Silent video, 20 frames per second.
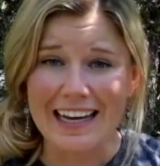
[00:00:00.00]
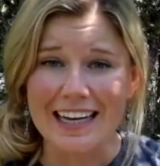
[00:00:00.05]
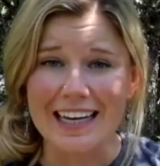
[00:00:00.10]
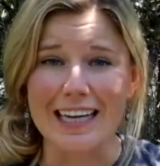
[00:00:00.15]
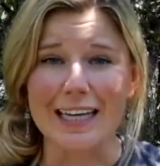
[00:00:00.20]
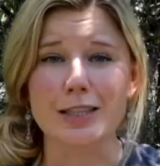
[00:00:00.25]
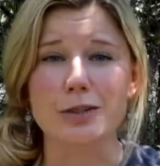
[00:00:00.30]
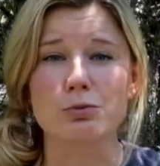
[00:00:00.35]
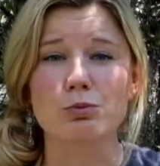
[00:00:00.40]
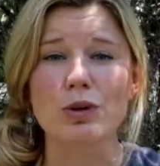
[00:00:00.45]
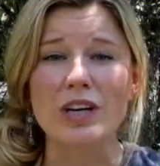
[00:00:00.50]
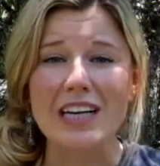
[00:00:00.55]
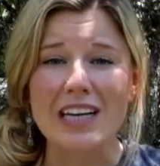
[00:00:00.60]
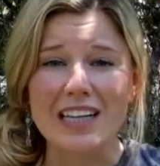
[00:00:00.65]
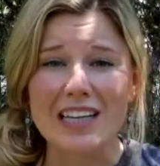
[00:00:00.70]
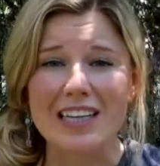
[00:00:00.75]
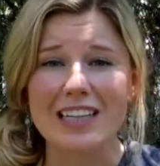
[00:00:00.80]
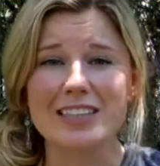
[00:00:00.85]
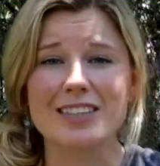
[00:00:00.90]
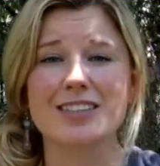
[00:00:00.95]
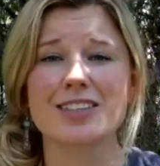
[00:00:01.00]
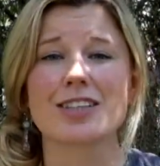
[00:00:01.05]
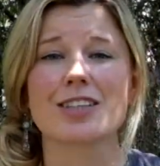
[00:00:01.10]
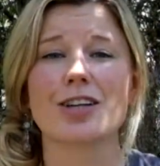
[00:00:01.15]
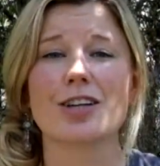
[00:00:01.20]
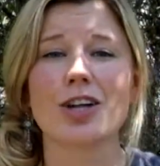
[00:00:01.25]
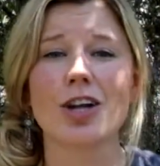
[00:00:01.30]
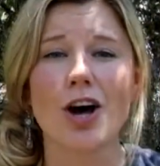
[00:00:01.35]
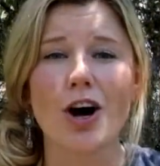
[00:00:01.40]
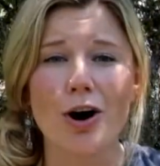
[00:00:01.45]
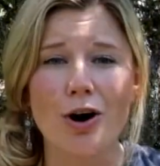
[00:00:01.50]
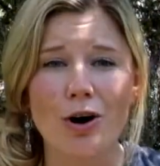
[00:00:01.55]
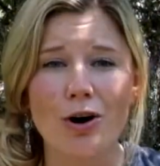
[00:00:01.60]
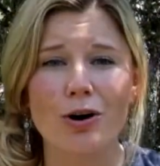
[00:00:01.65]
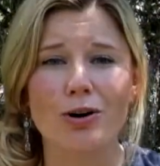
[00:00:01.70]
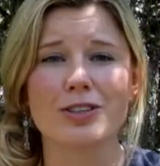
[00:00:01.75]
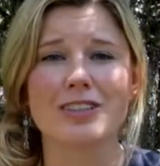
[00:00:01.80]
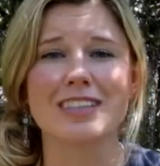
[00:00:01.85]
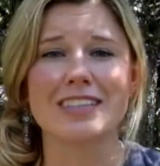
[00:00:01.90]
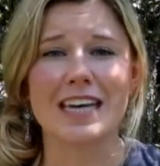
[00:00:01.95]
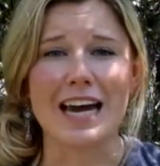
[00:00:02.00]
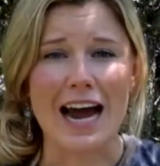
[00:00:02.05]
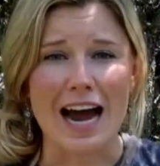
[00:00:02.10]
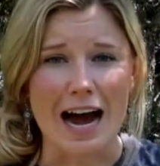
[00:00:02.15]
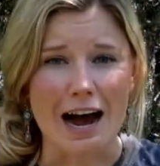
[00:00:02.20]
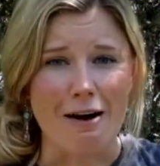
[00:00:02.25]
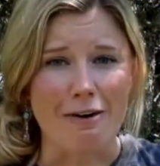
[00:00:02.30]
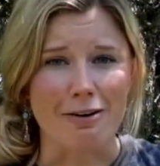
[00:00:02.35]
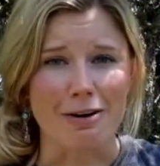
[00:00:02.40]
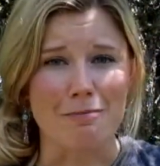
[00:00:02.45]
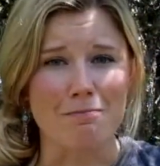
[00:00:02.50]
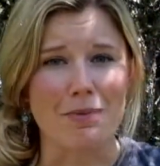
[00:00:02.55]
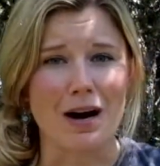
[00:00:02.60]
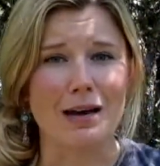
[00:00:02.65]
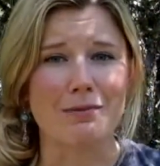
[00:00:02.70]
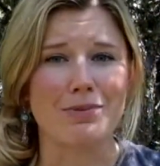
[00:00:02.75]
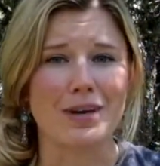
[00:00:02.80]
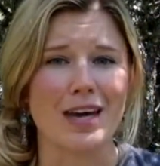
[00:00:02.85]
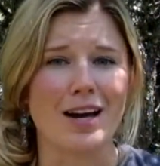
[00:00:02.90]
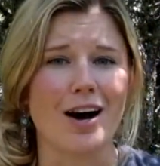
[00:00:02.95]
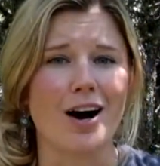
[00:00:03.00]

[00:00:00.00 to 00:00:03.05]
is really slowed down by being